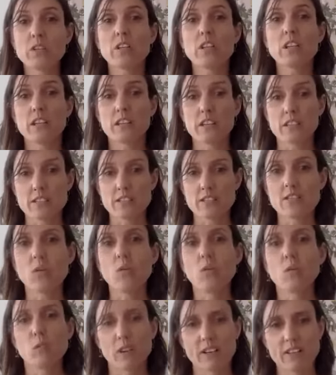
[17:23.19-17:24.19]
is
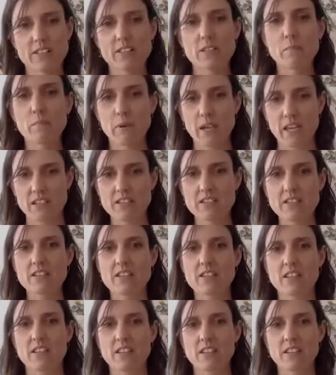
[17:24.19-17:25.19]
always the
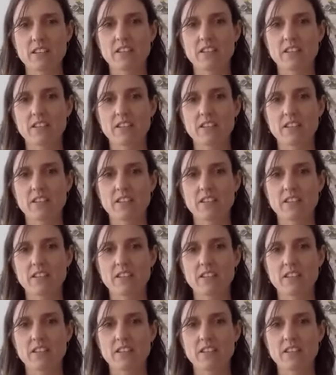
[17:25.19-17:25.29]
best